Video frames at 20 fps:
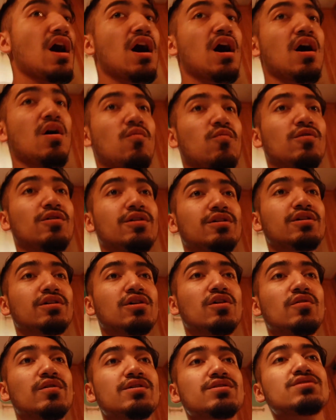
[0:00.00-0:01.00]
We're going to
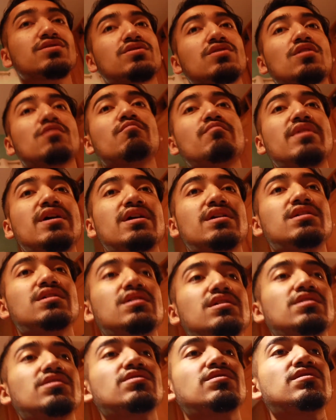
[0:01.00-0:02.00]
go ahead and start
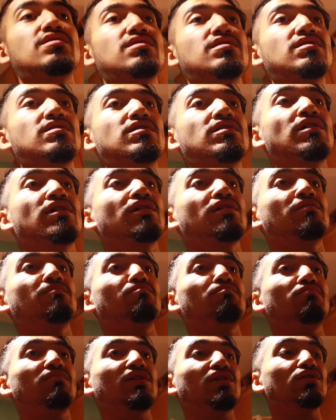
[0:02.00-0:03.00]
making the
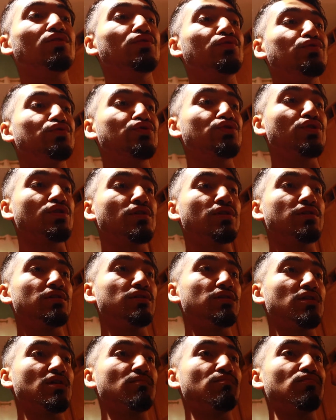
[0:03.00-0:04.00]
meals
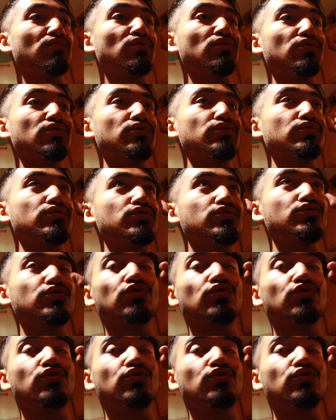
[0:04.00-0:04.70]
numbers